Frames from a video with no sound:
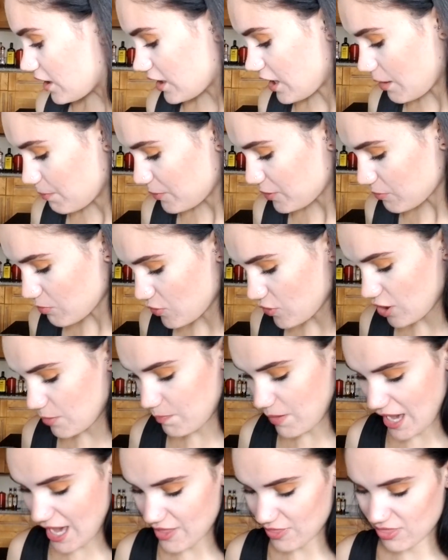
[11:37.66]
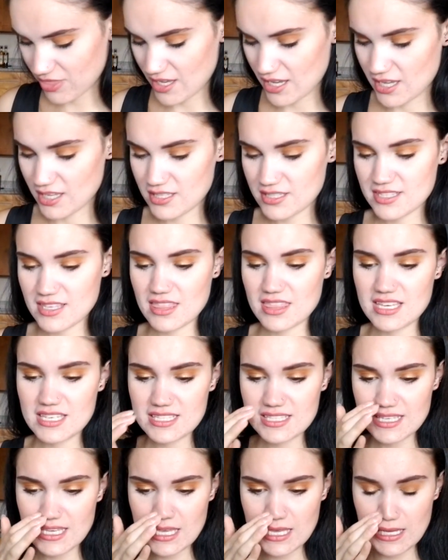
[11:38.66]
Couple more pet things.
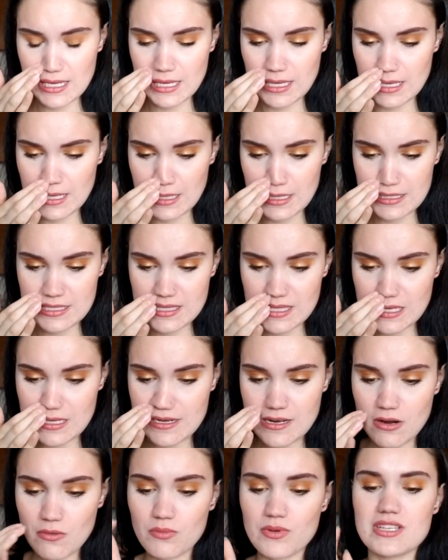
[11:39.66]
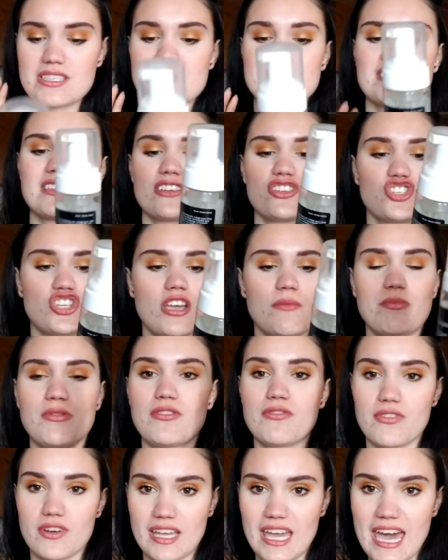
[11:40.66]
This is the no rinse shampoo
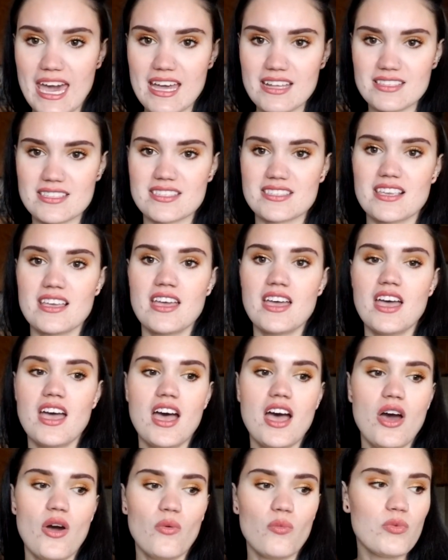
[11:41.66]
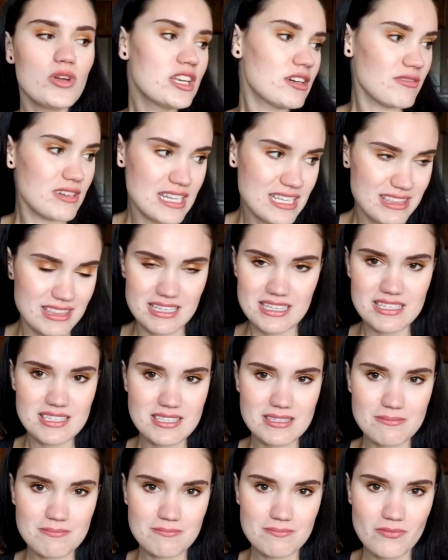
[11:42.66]
for cats. We don't need
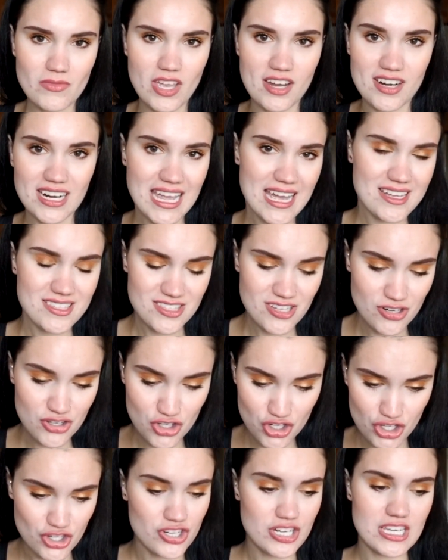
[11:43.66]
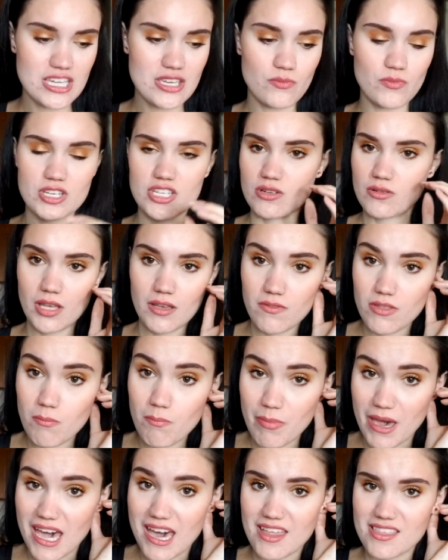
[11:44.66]
this. Our cats aren't dirty. We don't give them
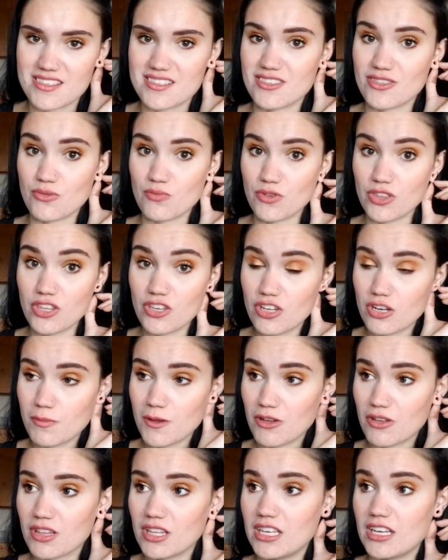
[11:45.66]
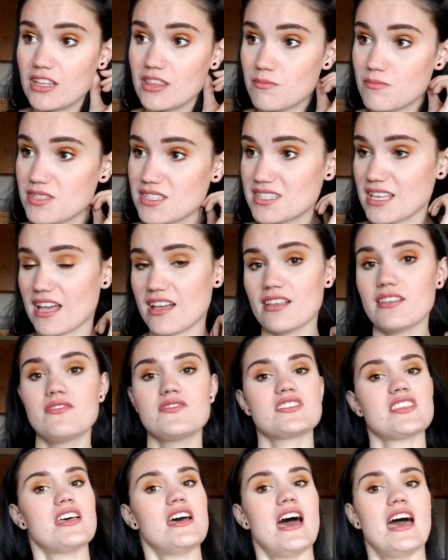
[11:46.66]
baths. They're really good about cleaning
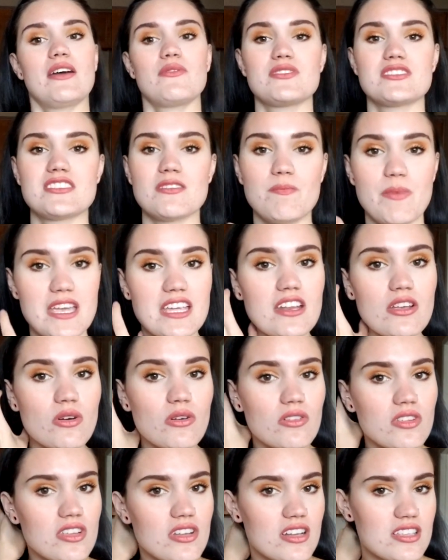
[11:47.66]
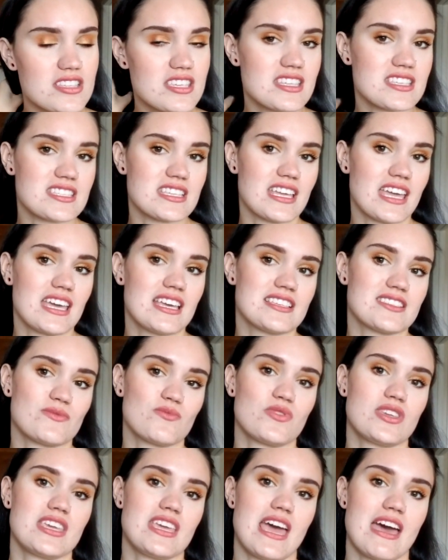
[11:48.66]
themselves. I was debating holding on to this in case
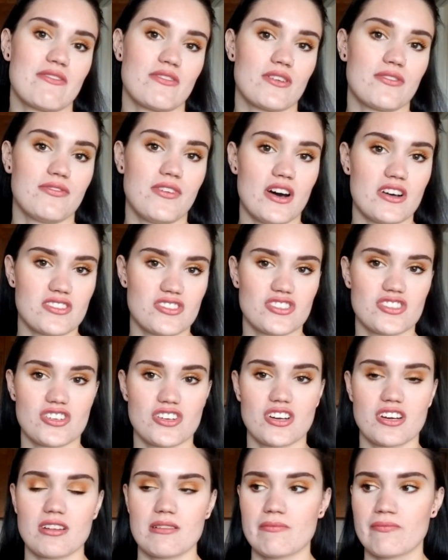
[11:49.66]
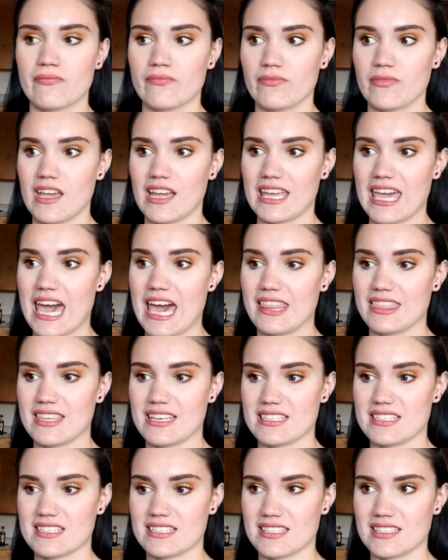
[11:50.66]
we ever foster a cat
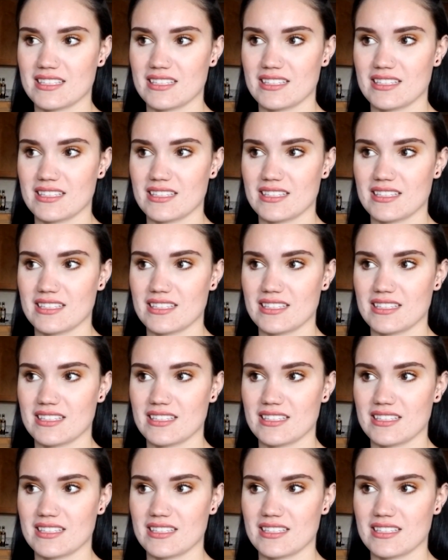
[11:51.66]
that's,